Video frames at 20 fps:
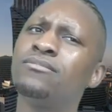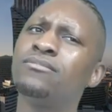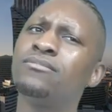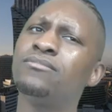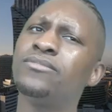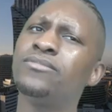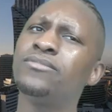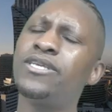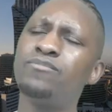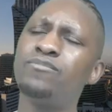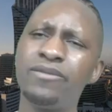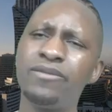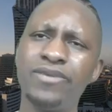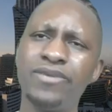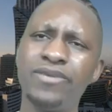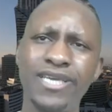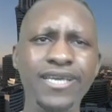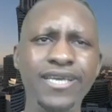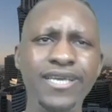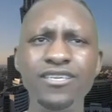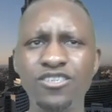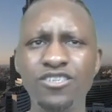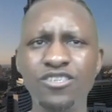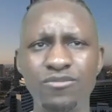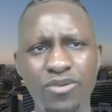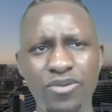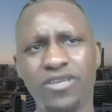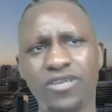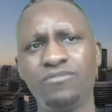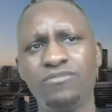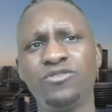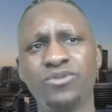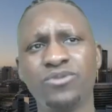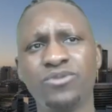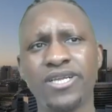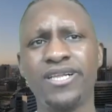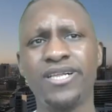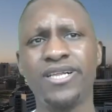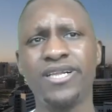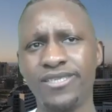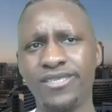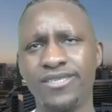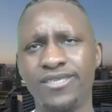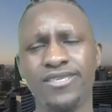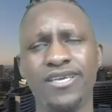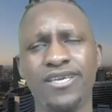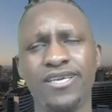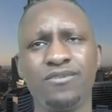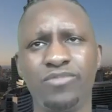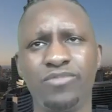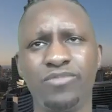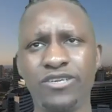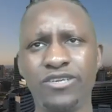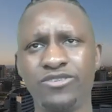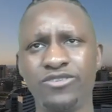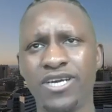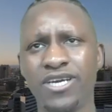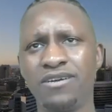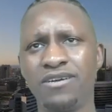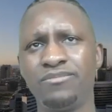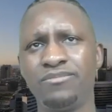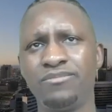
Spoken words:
Then maybe he should pick up those classes and get a better job.